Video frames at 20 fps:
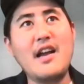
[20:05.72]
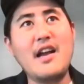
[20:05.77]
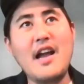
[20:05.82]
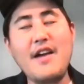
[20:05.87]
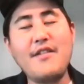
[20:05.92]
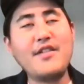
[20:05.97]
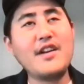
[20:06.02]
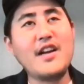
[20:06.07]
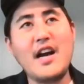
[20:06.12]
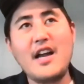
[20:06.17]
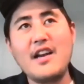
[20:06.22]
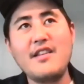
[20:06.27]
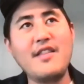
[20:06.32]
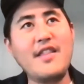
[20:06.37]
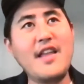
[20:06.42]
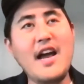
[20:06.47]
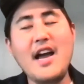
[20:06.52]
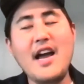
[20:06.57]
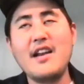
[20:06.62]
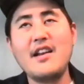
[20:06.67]
haven't gotten
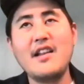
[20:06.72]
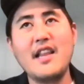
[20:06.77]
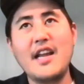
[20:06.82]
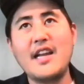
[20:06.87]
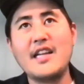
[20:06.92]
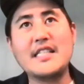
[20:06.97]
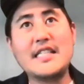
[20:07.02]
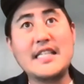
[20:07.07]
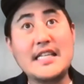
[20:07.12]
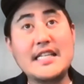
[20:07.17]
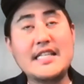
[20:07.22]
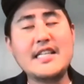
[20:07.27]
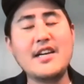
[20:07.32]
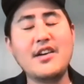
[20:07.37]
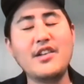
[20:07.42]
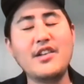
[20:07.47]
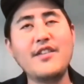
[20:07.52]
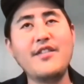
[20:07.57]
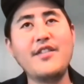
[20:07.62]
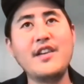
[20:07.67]
that like
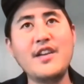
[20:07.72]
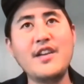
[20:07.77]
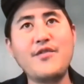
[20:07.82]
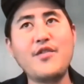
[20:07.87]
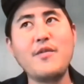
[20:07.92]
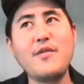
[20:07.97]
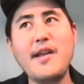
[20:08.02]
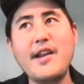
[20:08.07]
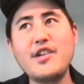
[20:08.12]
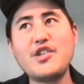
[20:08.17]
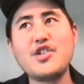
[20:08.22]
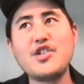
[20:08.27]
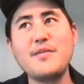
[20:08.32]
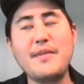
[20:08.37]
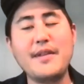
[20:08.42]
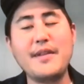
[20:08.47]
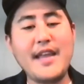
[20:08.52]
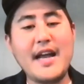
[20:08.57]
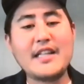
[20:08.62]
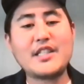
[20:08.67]
detailed of an information,
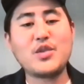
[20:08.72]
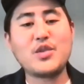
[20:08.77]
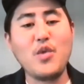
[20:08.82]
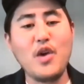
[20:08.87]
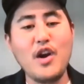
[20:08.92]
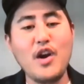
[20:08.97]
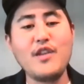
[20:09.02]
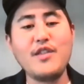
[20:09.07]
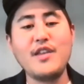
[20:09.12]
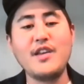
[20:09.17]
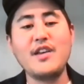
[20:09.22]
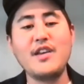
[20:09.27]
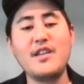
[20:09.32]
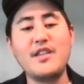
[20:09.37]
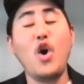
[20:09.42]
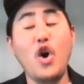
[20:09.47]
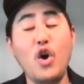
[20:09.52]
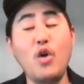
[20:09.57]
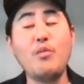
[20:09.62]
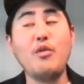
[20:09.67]
but that's where
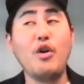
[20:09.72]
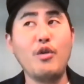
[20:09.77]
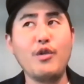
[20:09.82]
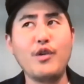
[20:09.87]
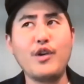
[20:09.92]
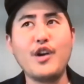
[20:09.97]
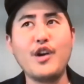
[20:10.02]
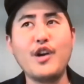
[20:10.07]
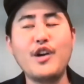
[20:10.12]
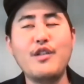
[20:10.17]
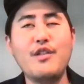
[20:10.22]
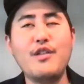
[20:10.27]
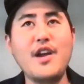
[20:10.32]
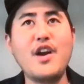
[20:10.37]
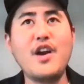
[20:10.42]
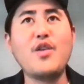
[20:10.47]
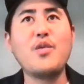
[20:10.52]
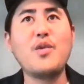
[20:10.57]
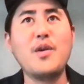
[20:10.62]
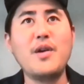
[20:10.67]
the homeowner,
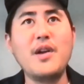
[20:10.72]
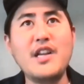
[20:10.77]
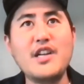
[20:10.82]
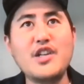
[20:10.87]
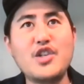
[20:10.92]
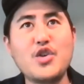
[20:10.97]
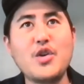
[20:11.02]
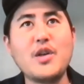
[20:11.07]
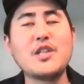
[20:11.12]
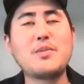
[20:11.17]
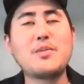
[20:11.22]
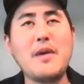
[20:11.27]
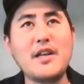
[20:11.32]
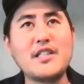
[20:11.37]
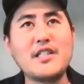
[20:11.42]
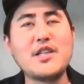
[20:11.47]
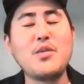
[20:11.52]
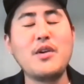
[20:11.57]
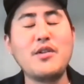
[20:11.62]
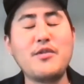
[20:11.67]
their insurance
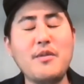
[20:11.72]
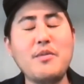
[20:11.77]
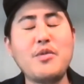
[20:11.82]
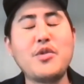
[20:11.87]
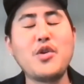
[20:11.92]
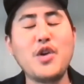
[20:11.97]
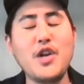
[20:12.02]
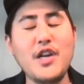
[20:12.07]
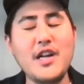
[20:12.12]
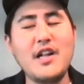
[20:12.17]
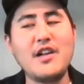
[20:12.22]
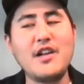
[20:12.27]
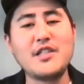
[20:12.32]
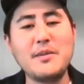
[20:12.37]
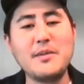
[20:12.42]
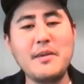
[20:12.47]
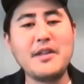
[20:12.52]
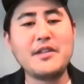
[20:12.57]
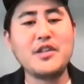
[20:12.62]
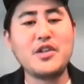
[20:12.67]
policy went from $30
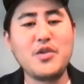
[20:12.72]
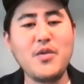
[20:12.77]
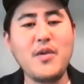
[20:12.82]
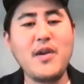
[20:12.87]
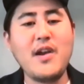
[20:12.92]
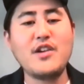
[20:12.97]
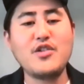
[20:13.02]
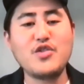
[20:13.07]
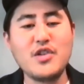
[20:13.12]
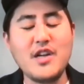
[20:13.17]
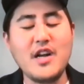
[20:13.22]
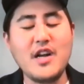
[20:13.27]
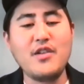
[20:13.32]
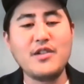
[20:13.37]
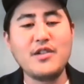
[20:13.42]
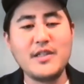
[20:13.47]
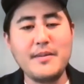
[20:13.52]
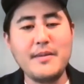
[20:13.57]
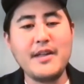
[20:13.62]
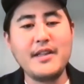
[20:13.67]
a month to
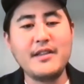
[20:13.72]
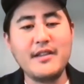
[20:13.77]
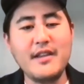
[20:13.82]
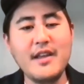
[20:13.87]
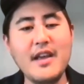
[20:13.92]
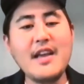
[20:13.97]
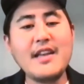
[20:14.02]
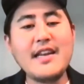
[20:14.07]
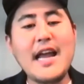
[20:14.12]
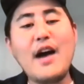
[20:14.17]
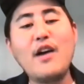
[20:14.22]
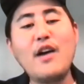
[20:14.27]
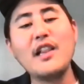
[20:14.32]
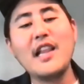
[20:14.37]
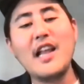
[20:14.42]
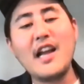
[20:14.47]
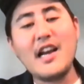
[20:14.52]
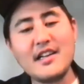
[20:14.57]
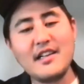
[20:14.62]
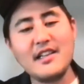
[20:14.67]
$300 a month. Now,
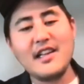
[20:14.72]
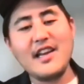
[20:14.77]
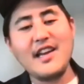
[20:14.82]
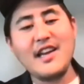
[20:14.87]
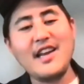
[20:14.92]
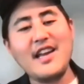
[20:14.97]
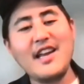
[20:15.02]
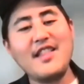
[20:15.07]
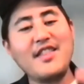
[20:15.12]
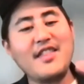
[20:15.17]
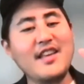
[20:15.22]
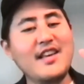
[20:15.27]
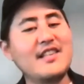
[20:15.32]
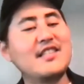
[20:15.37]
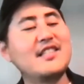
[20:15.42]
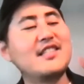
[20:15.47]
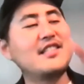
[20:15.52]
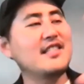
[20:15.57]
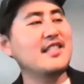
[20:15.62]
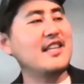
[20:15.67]
luckily in
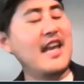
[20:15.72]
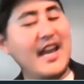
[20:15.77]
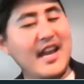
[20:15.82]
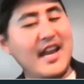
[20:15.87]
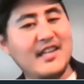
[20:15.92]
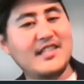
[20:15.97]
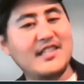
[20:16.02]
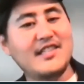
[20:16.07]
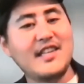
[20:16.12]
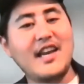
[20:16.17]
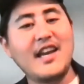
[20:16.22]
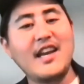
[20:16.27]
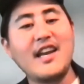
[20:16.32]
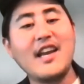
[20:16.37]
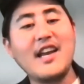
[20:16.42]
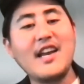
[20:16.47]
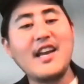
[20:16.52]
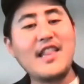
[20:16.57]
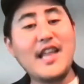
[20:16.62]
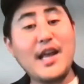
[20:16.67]
this case, like
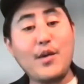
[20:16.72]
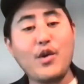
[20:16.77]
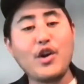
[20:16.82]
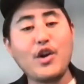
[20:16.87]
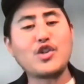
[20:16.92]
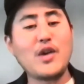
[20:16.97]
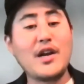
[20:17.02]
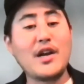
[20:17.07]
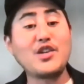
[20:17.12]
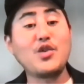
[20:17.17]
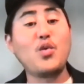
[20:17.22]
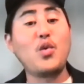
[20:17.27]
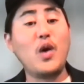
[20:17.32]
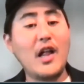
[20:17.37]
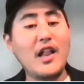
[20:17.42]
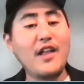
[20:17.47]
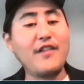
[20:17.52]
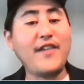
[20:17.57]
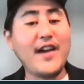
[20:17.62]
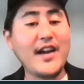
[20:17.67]
they weren't trying to
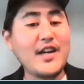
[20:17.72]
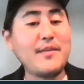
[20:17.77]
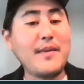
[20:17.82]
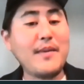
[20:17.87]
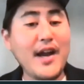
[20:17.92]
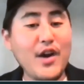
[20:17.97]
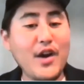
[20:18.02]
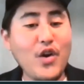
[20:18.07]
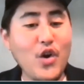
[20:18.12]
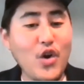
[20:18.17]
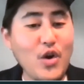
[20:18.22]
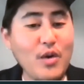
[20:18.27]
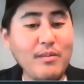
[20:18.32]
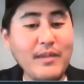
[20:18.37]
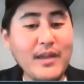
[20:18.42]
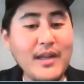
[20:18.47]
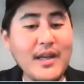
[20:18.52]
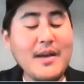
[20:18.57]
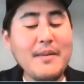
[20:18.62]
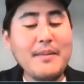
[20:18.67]
qualify to buy a
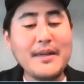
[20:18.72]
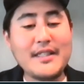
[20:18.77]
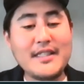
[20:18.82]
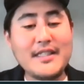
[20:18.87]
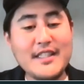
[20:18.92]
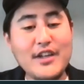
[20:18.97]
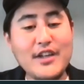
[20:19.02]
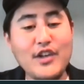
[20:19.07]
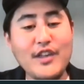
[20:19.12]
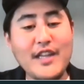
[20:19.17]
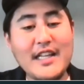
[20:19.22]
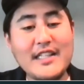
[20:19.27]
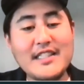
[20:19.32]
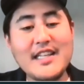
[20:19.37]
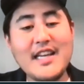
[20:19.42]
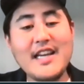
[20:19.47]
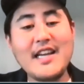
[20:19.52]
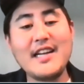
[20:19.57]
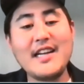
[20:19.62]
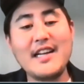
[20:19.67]
home, but still that's
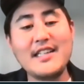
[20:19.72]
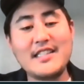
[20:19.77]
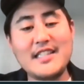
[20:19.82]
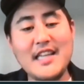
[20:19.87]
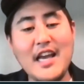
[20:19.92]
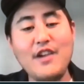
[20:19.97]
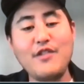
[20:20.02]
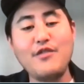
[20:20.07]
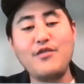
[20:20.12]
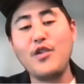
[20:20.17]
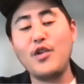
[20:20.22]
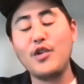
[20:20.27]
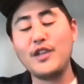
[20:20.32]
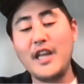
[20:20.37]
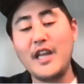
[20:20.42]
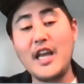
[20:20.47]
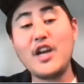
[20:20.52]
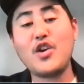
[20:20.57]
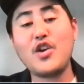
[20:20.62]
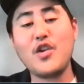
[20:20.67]
like a tenfold
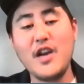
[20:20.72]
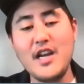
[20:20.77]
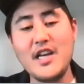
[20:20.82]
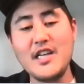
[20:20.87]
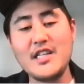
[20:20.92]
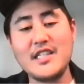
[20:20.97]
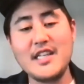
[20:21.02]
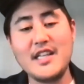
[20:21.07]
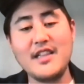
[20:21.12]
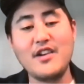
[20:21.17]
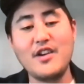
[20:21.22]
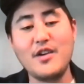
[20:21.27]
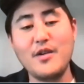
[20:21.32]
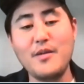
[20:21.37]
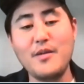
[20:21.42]
increase in their